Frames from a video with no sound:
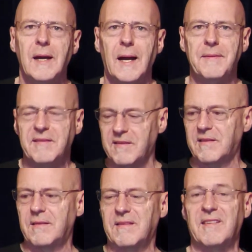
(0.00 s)
and this is
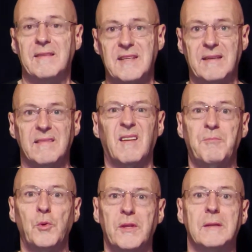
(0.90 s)
in the settings, and
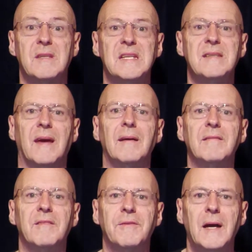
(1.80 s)
I've put the
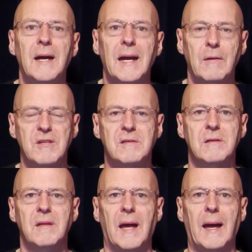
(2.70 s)
details of how to
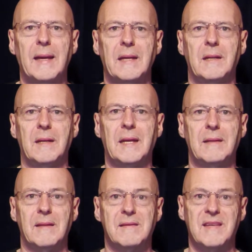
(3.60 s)
do that
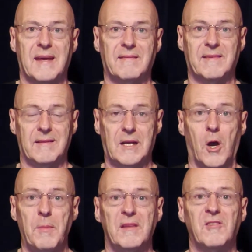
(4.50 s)
in the text in the
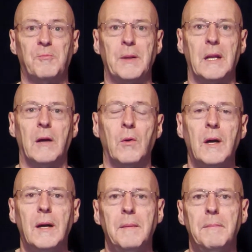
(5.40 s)
comments below
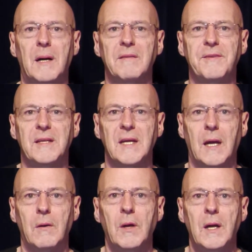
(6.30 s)
my
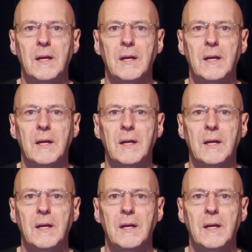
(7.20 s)
video,